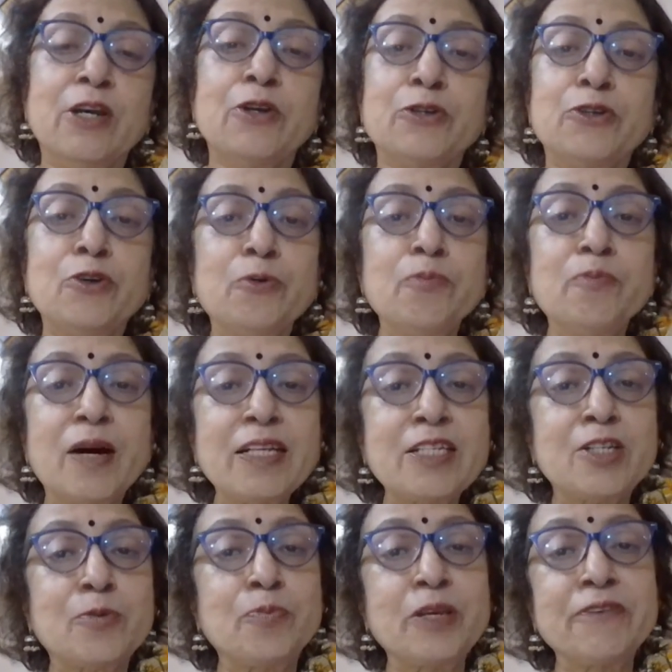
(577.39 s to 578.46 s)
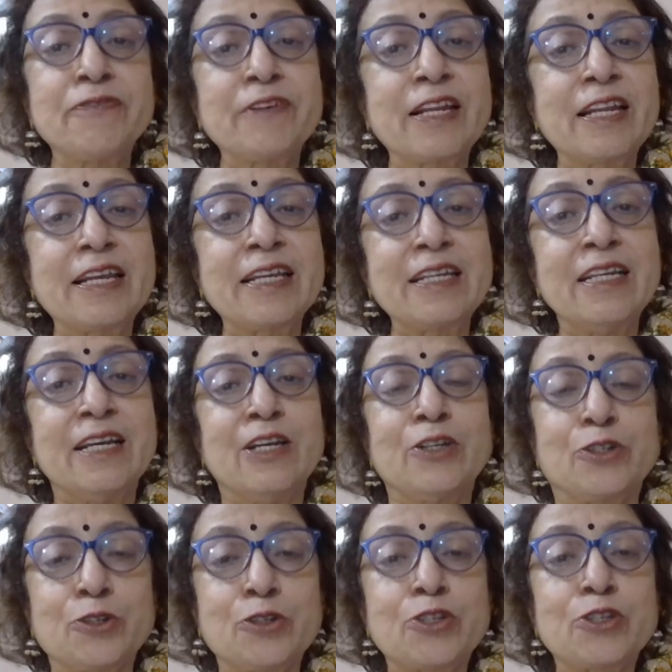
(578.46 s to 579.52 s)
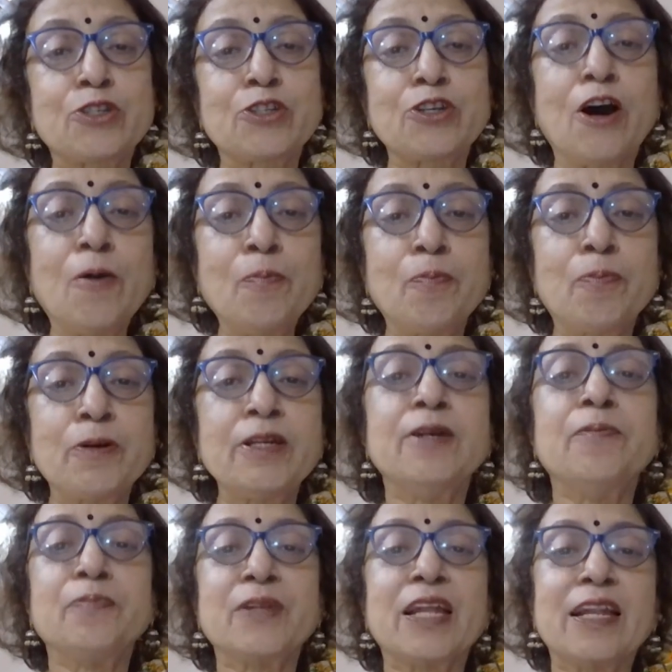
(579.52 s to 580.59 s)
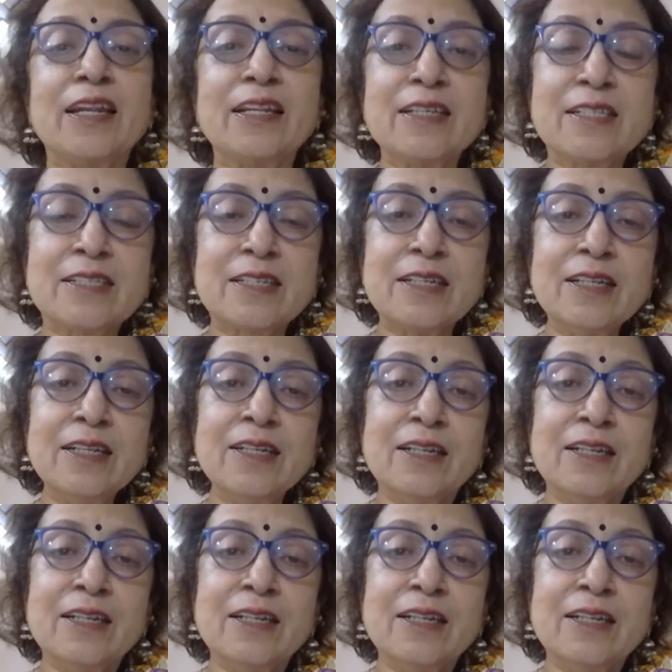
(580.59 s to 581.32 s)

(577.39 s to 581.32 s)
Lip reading: you must be willing to stop, listen,